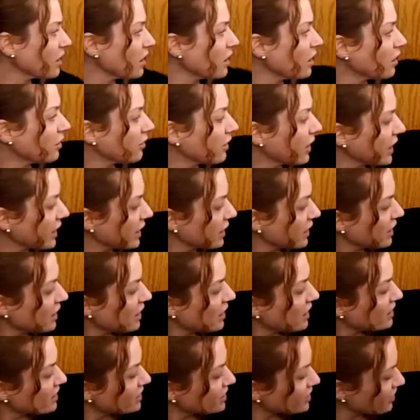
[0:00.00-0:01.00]
All right,
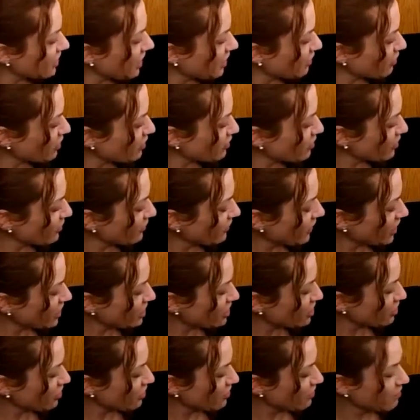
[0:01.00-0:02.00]
so then we move on
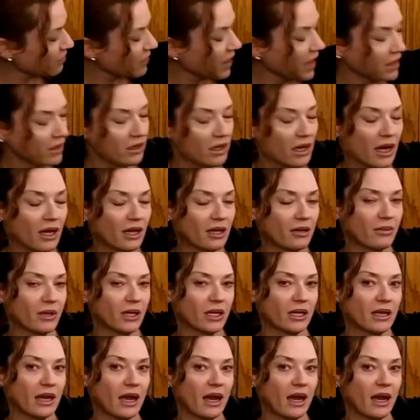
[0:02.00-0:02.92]
to the metal element.